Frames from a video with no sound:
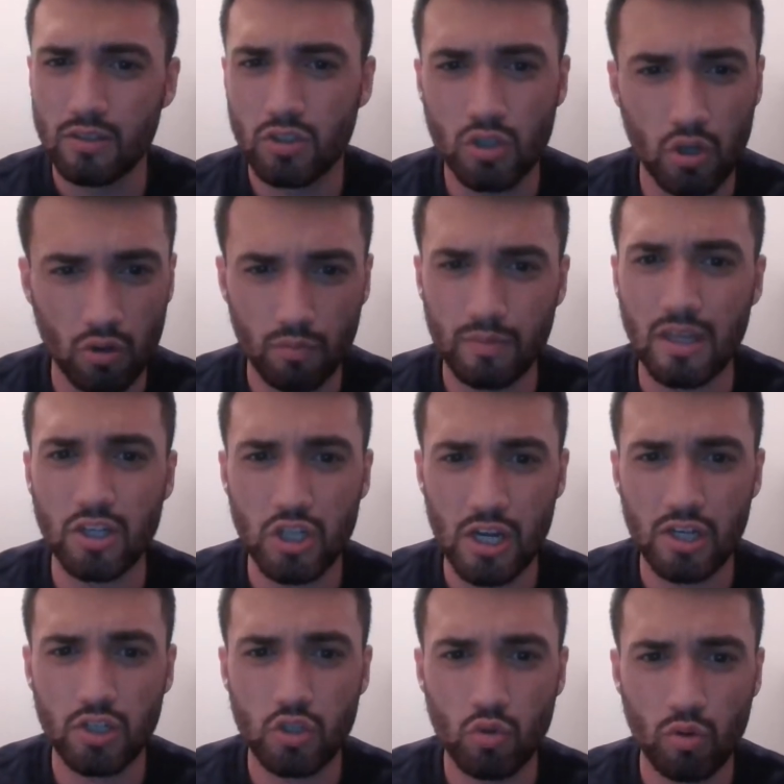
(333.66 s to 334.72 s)
So they
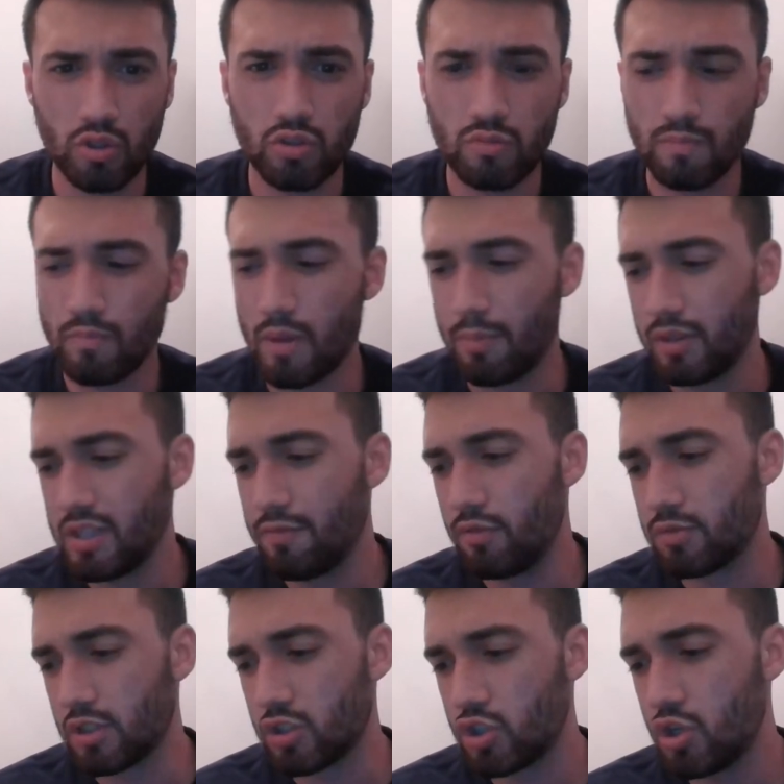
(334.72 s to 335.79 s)
changed it to a, I believe it
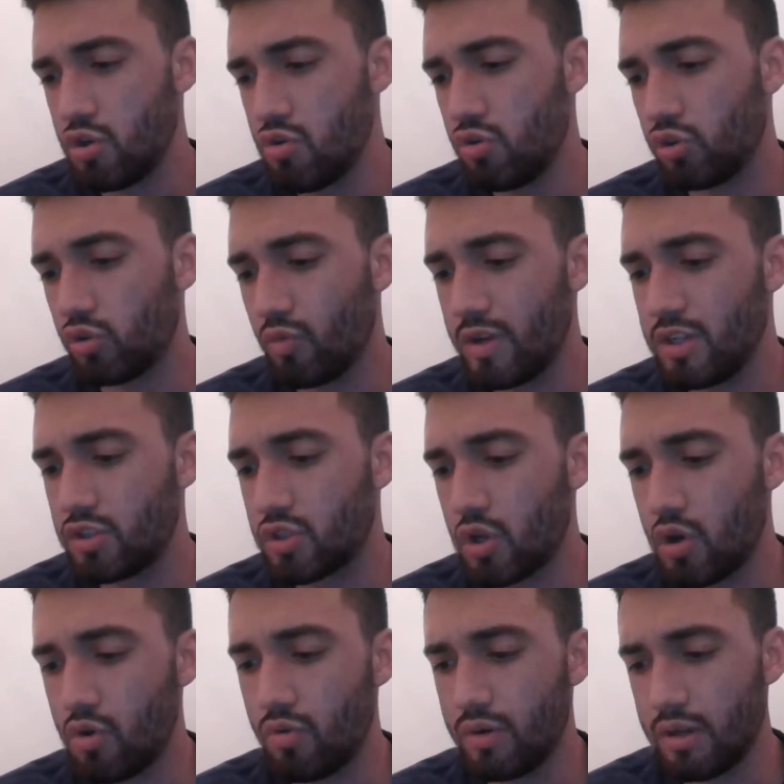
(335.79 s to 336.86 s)
was a 2 3
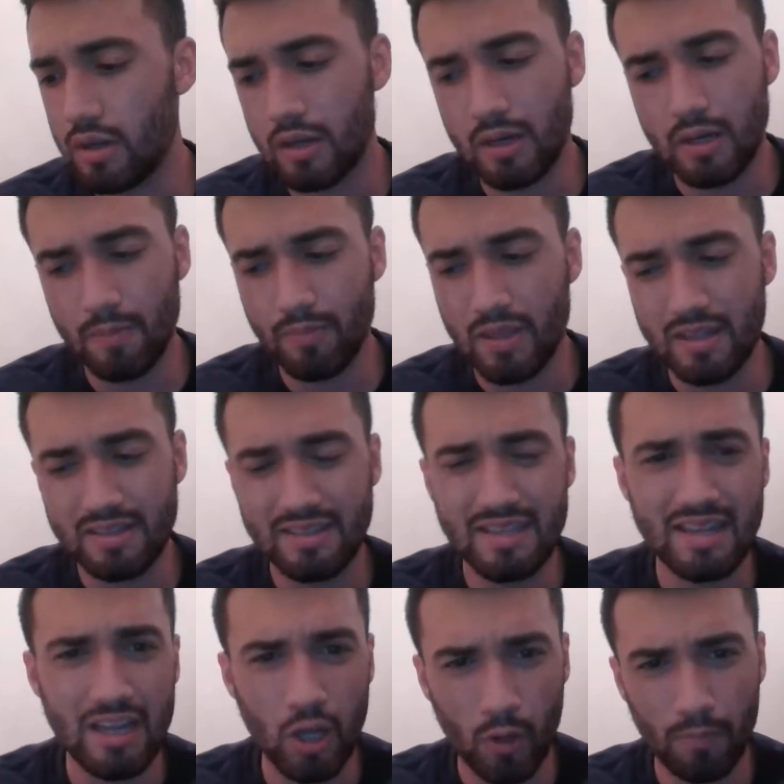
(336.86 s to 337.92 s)
zone. Uh, it
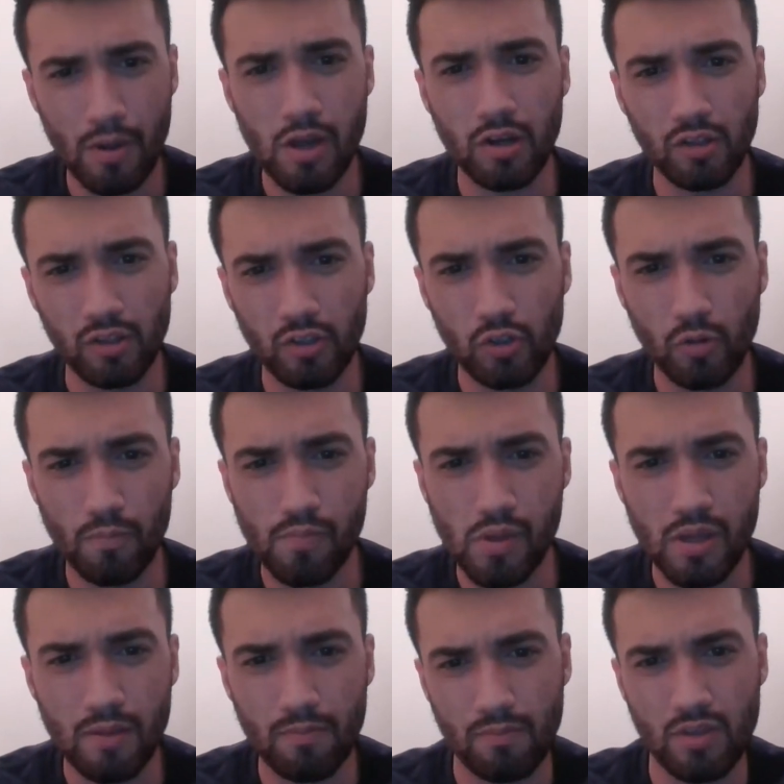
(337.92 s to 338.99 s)
did help out a little
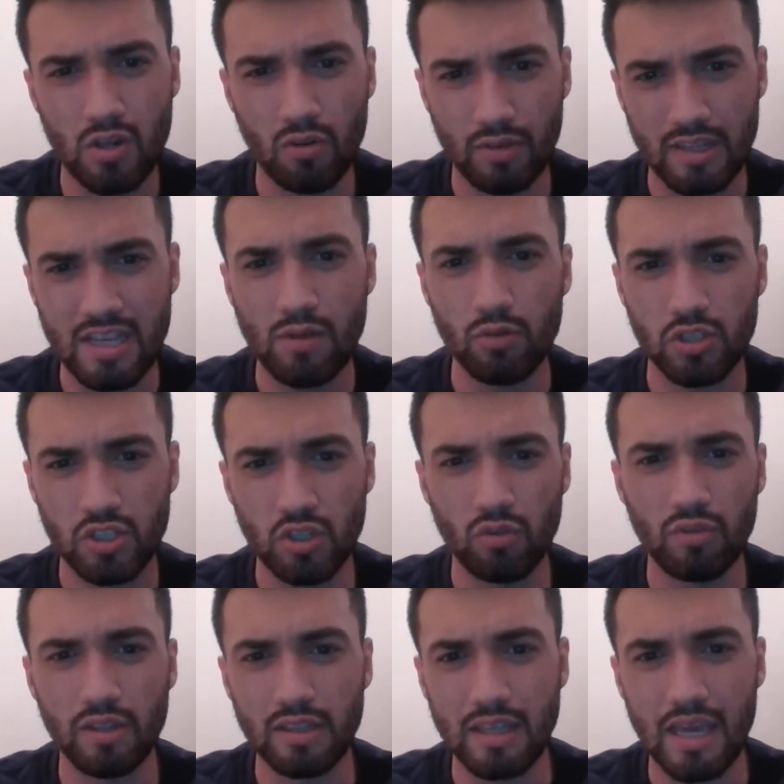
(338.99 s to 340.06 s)
bit. You know, he was still
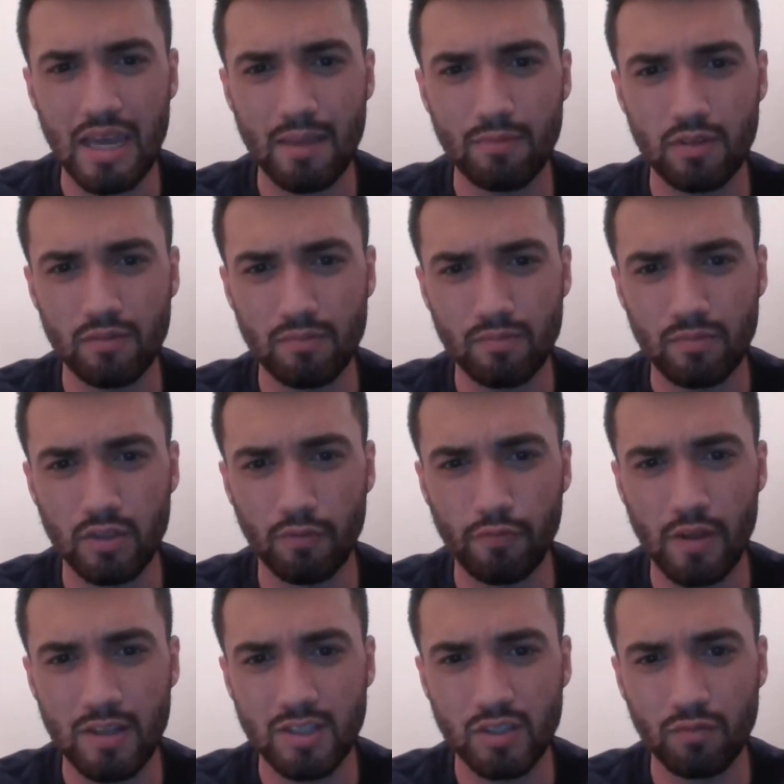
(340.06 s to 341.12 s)
in the game
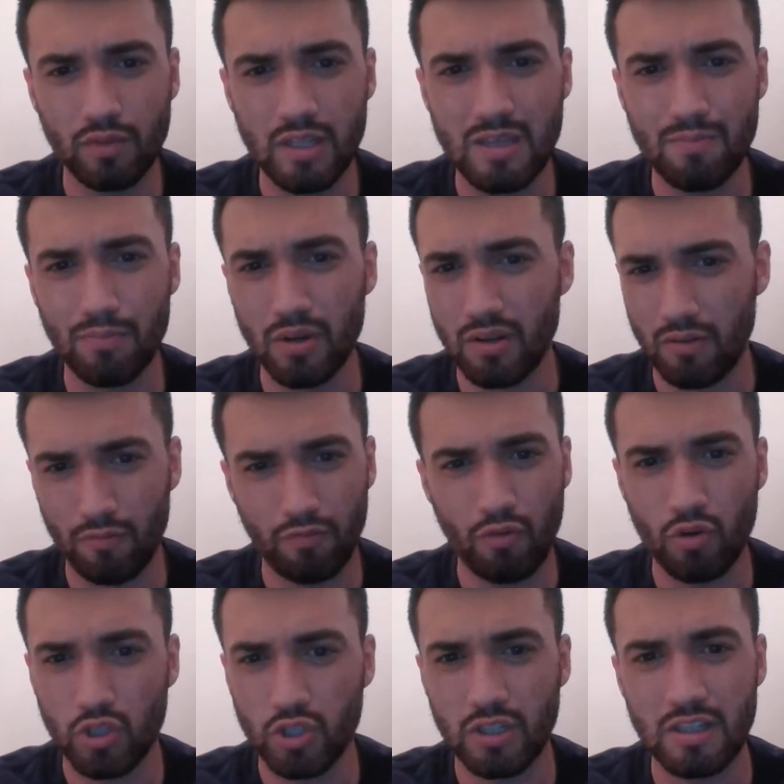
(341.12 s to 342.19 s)
defensively, but
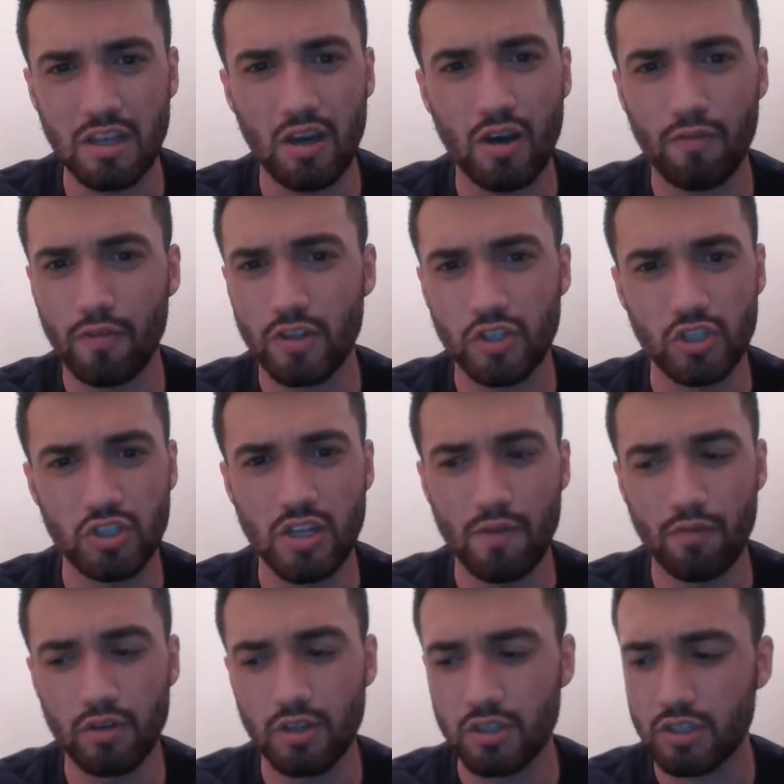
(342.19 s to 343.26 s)
unfortunately the offense just
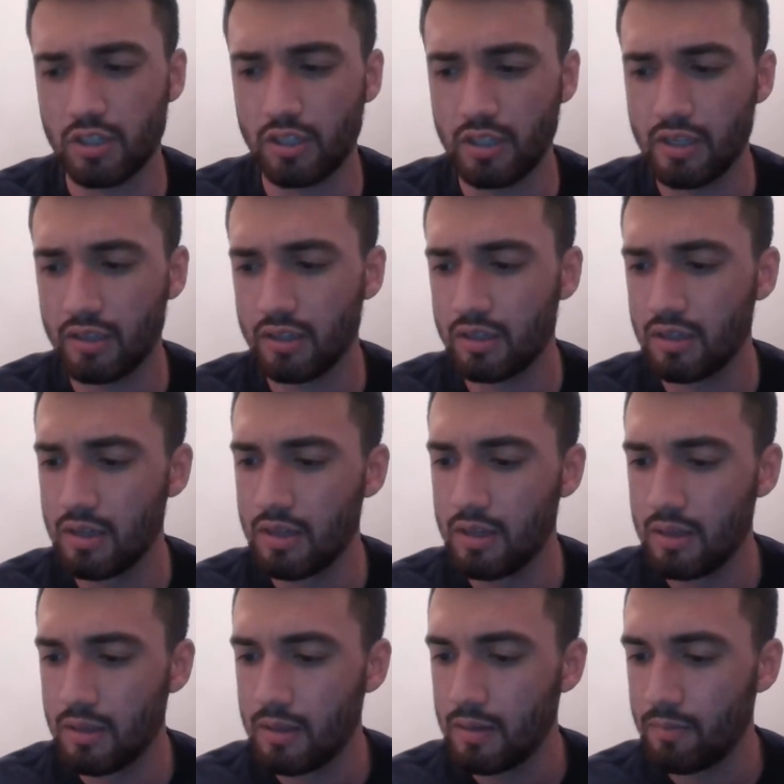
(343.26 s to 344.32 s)
never does click.
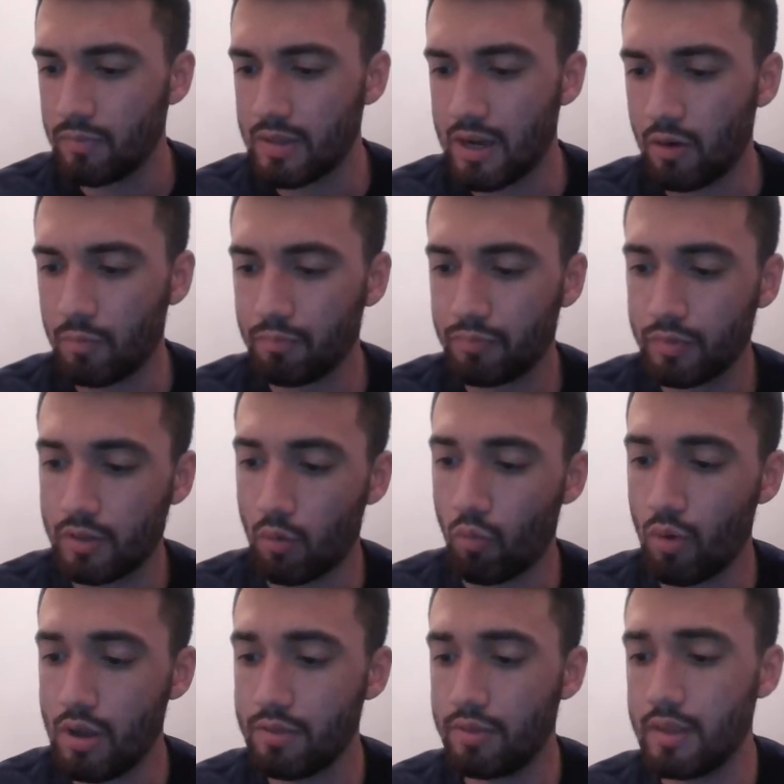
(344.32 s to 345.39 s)
Now, the
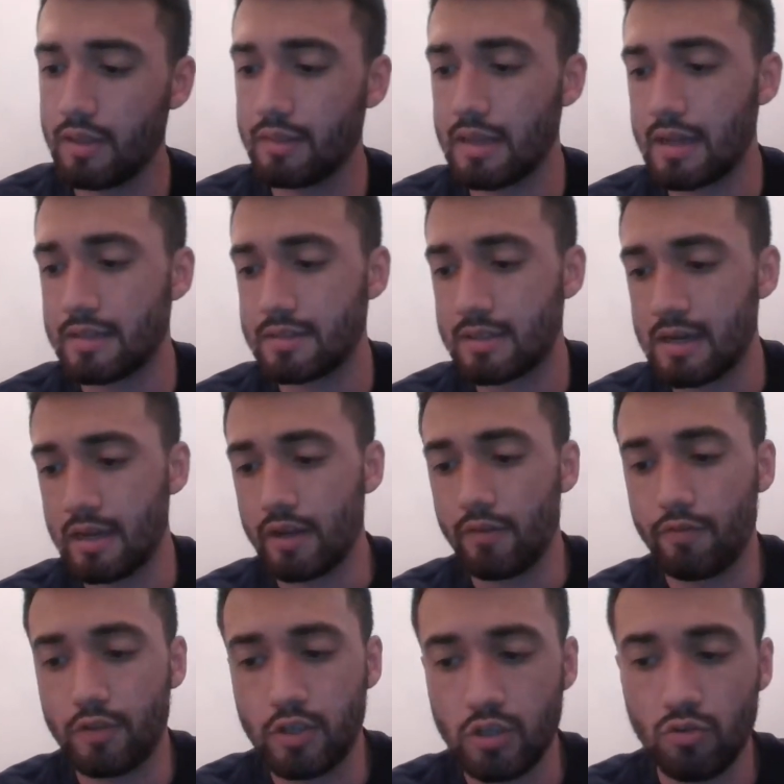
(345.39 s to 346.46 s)
one thing that's kind of
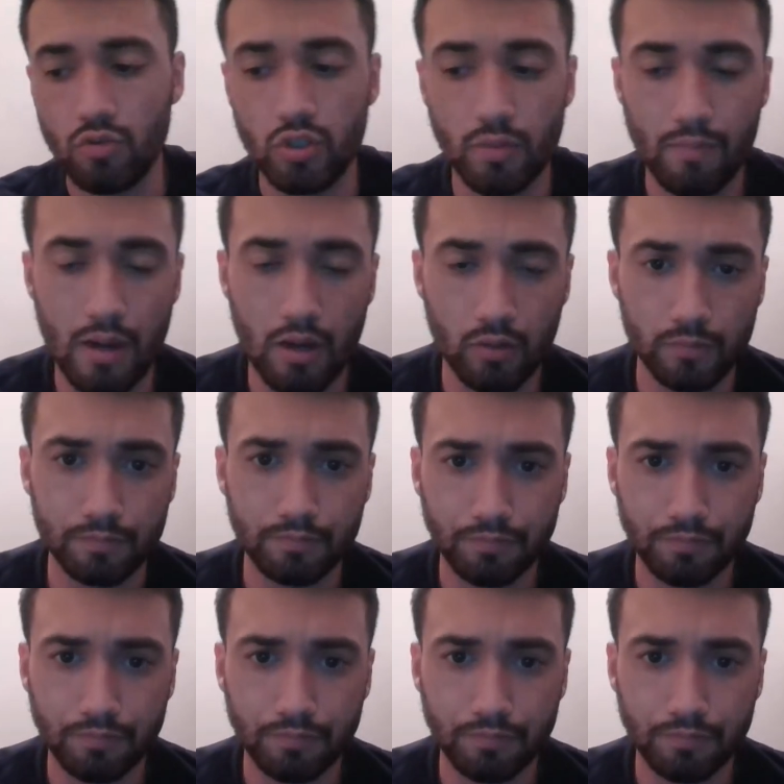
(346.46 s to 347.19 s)
huge about